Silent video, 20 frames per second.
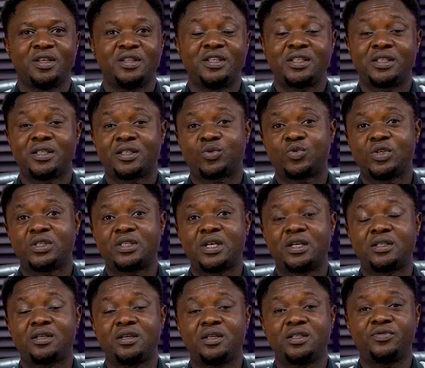This is
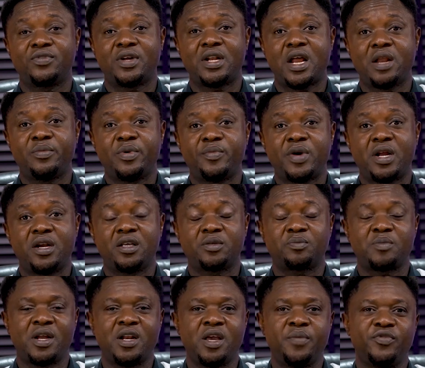Twisted Creative Alaribe
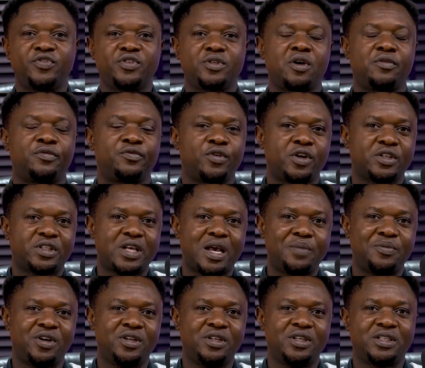Emmanuel's my name. If it's your first
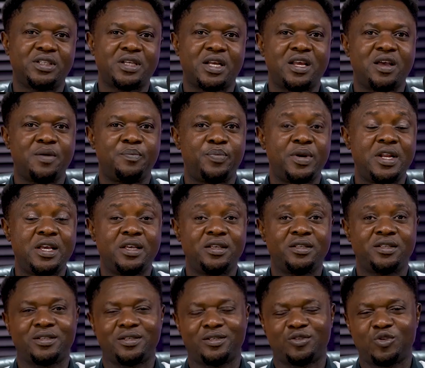time on this channel,
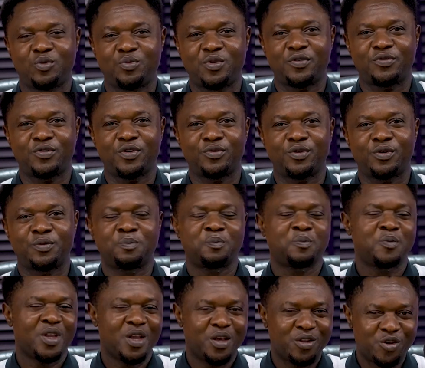please do me a favor.
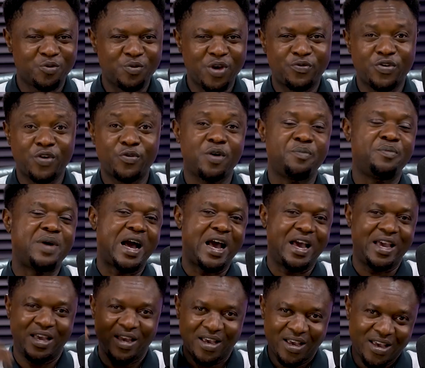Do me a favor
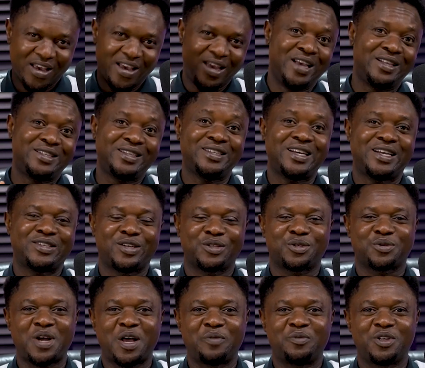by hitting that
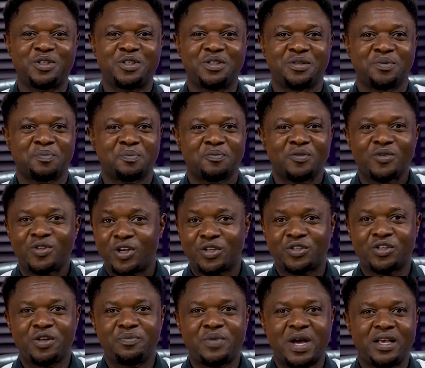subscribe button.
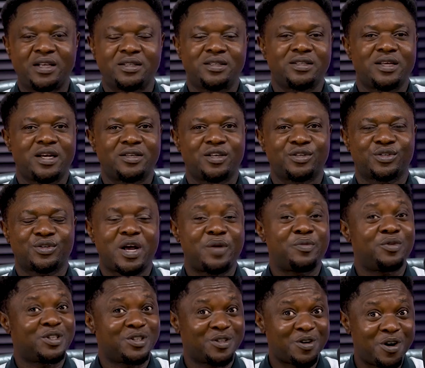Not only by hitting that
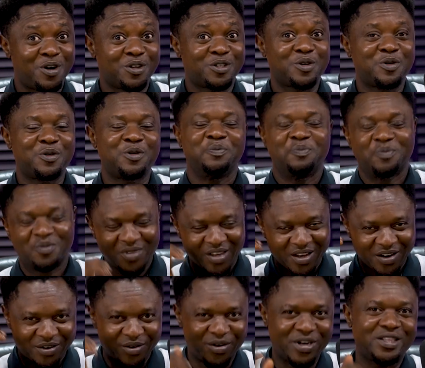subscribe button, also
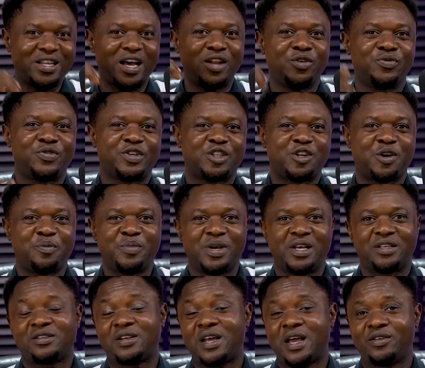ring that notification
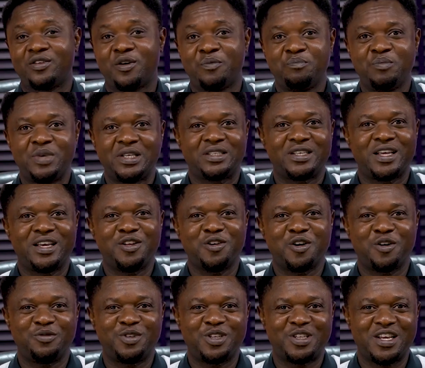bell so that you don't miss any
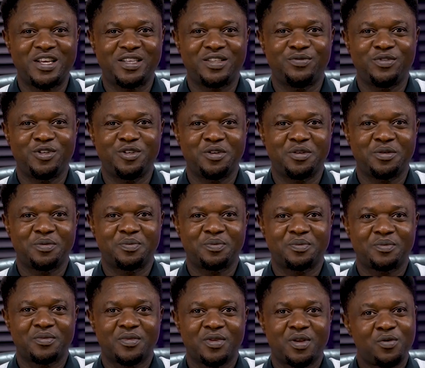of the next video.
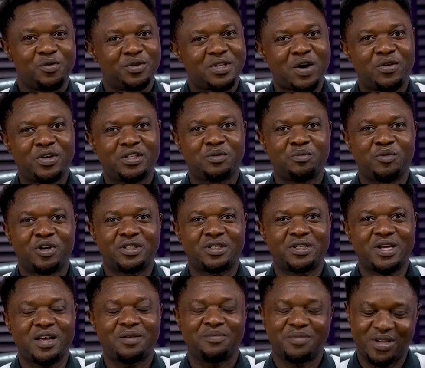Without wasting much
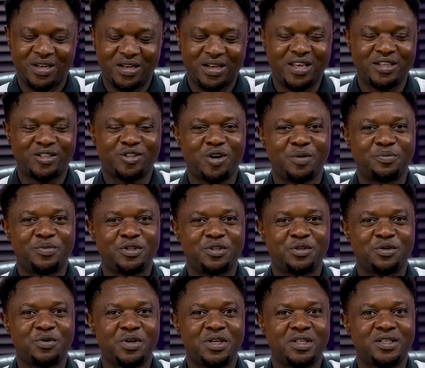time, let's jump into